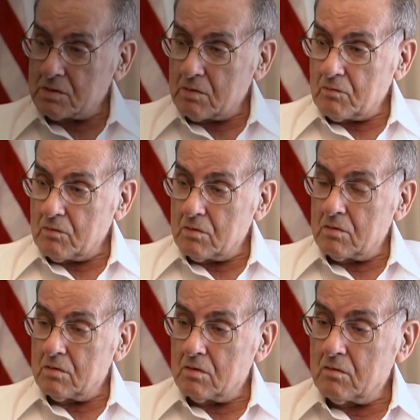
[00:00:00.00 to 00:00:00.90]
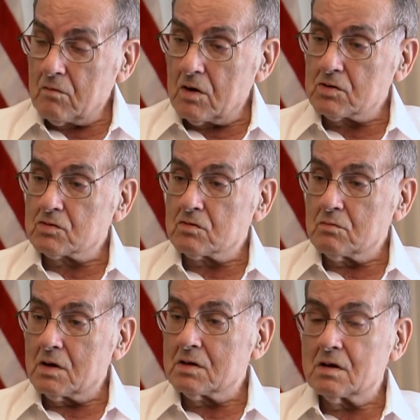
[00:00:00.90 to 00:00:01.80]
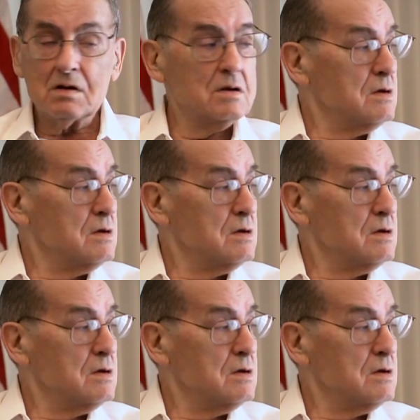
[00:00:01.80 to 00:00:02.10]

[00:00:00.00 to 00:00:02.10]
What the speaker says: the washroom on a